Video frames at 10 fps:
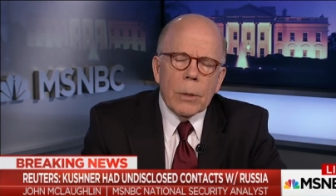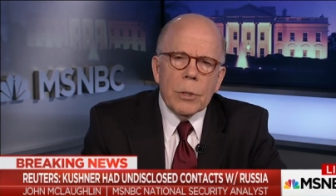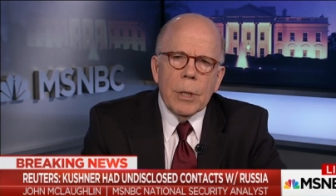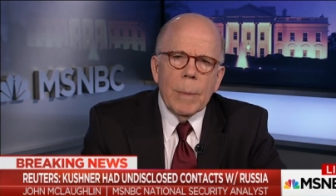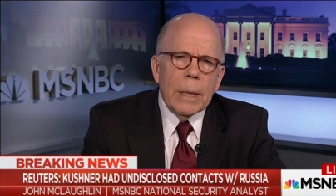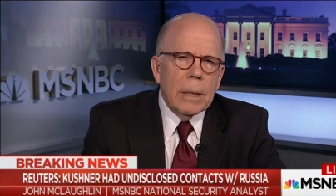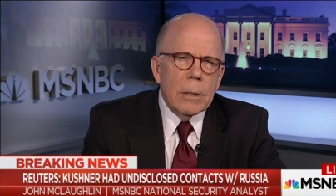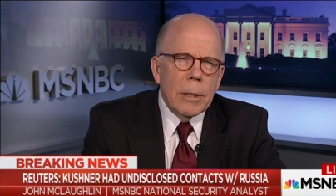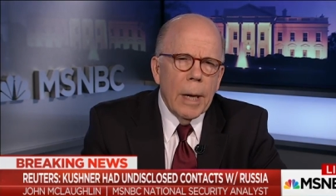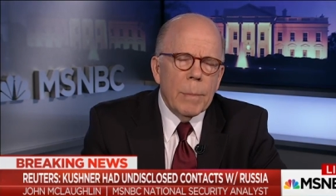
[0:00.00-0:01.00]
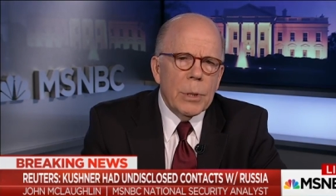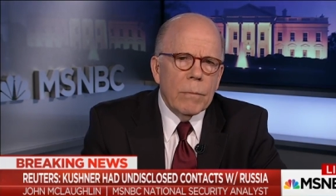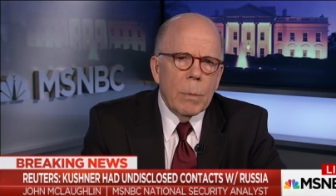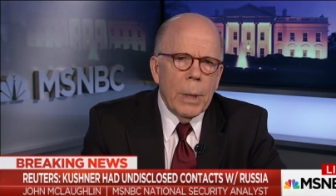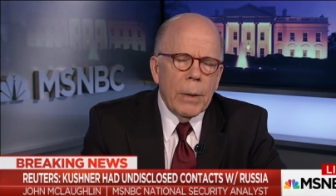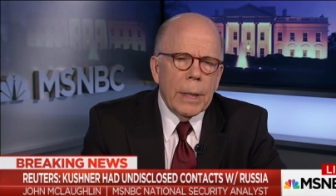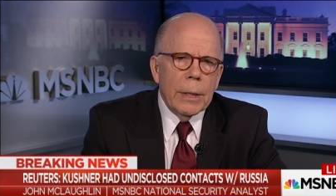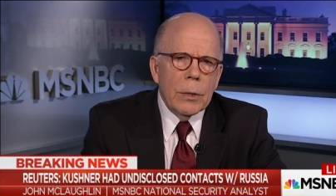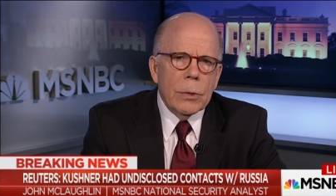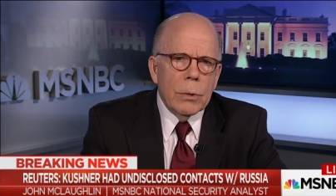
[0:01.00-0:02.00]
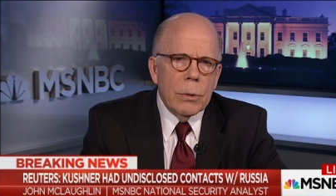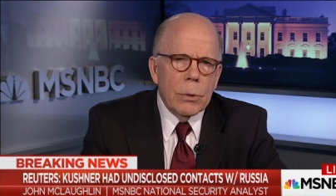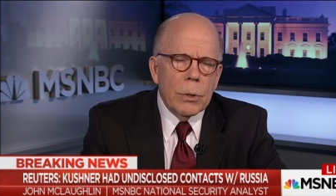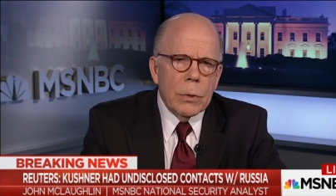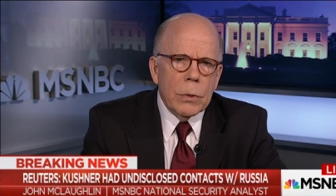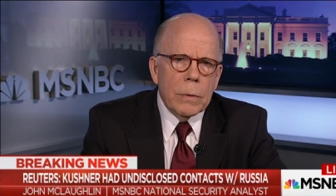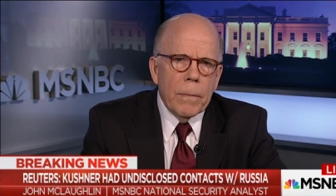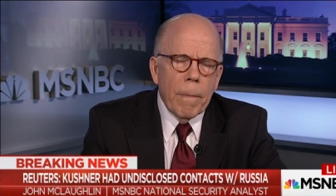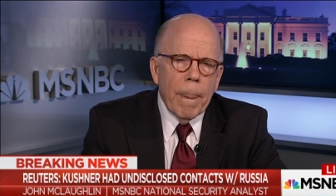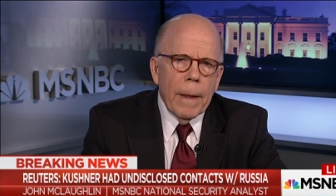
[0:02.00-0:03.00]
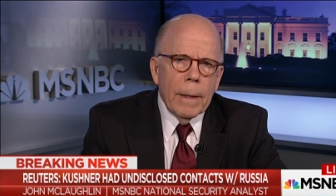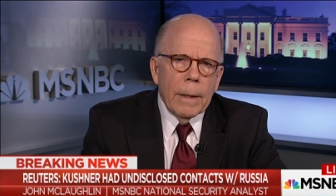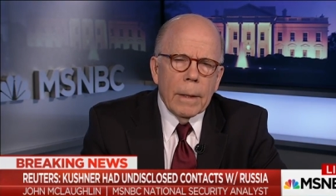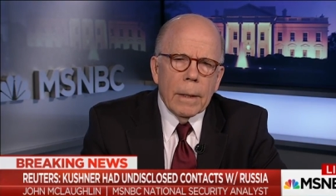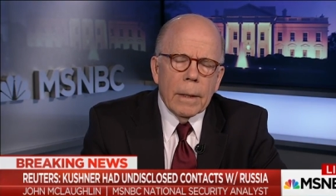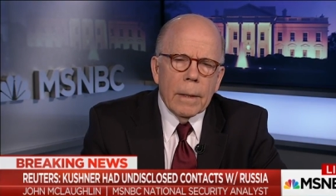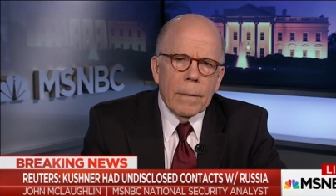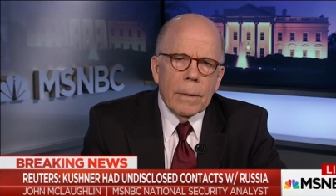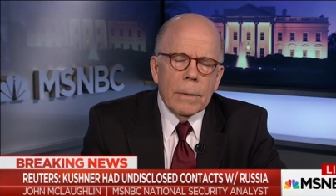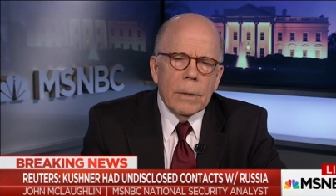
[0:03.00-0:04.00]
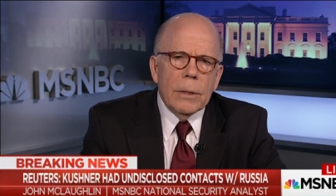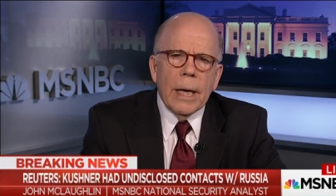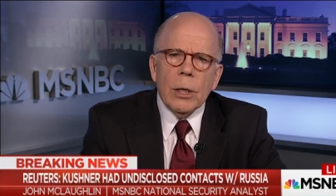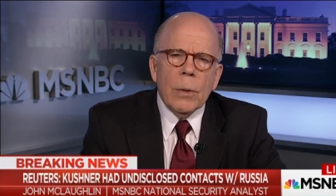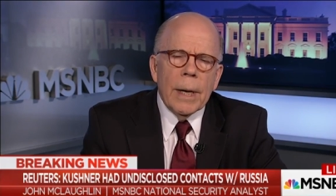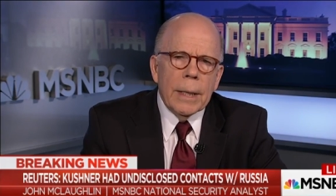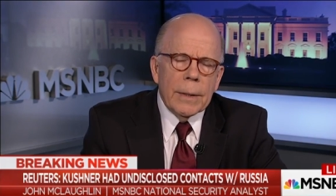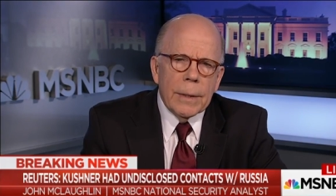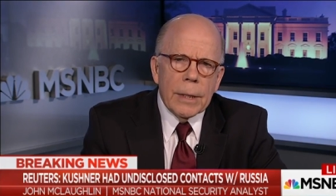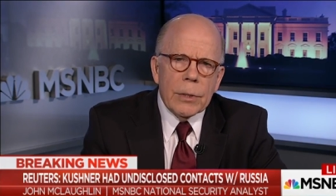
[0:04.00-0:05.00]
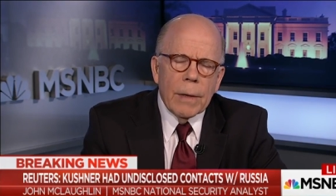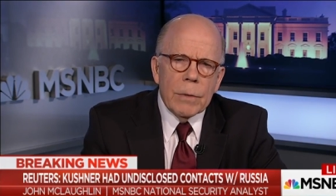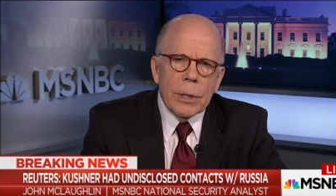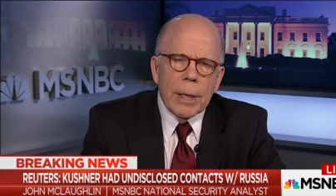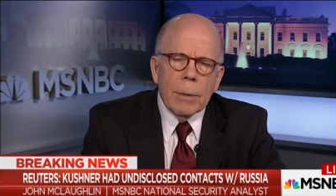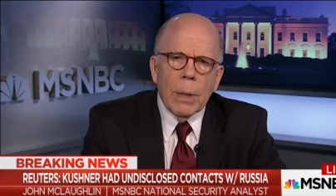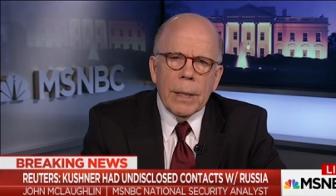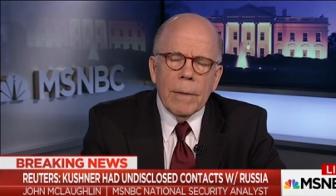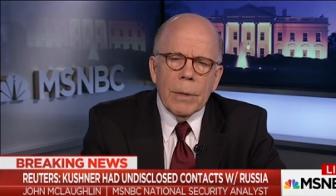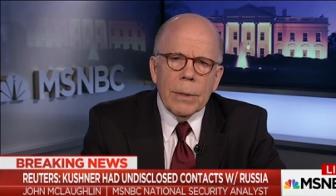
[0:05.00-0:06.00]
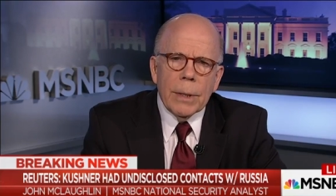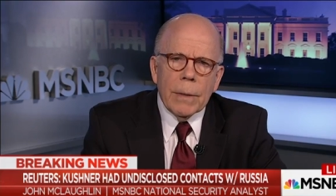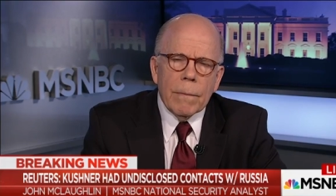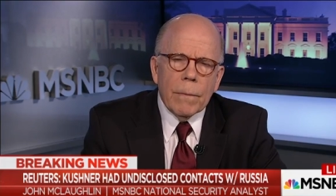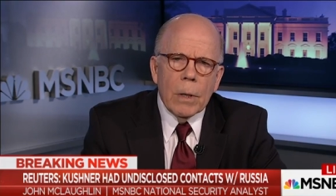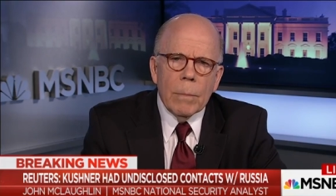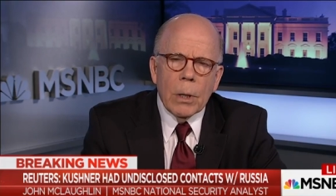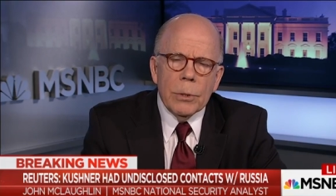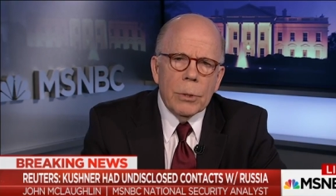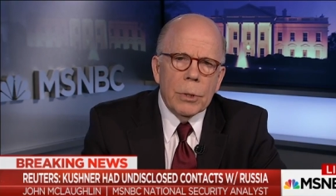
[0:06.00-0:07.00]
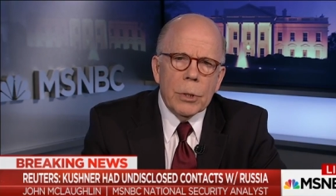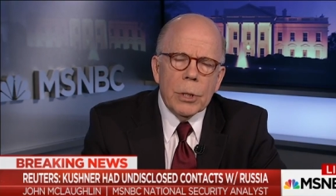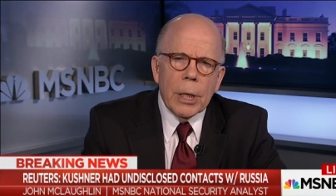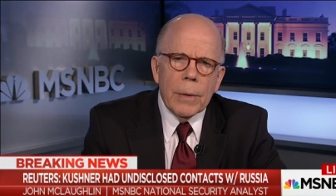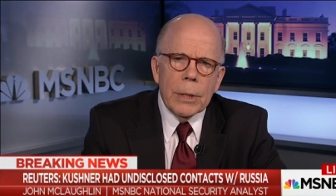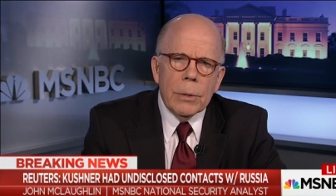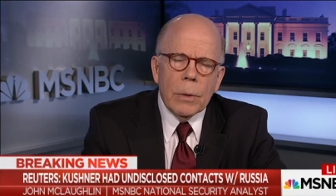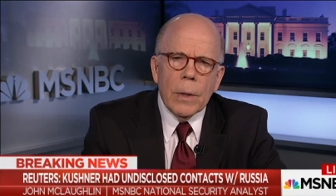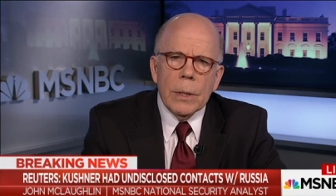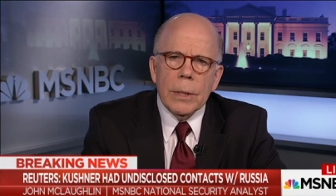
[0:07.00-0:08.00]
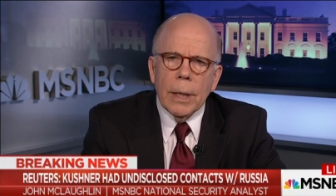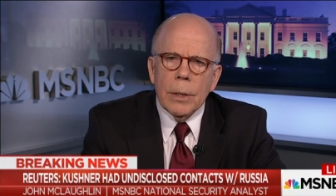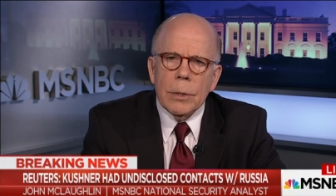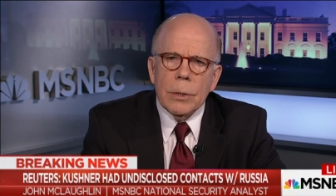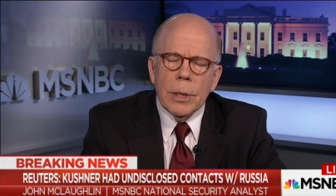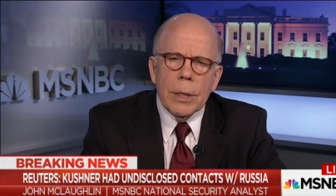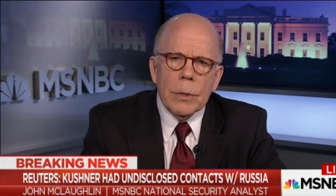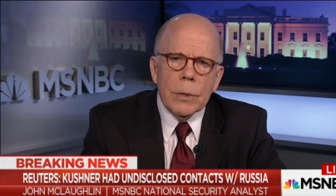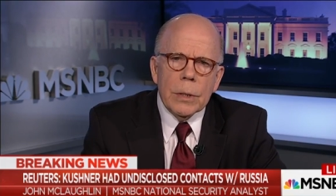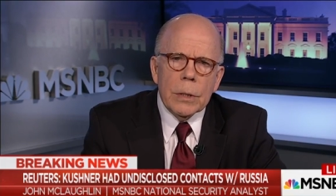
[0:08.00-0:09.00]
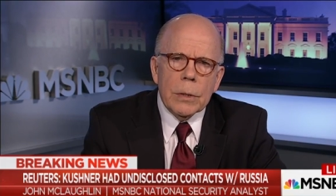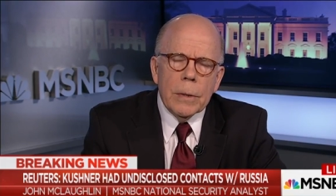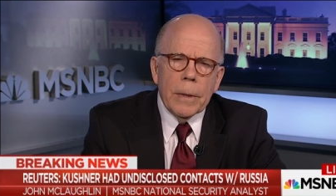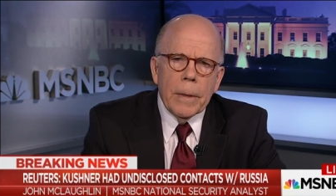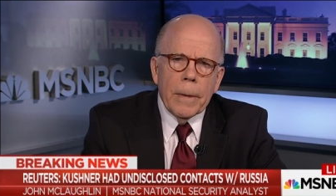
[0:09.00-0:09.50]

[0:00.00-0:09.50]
their seeming contempt of American institutions. Uh, the denigrating things they've said about everything from our judiciary to our intelligence agencies.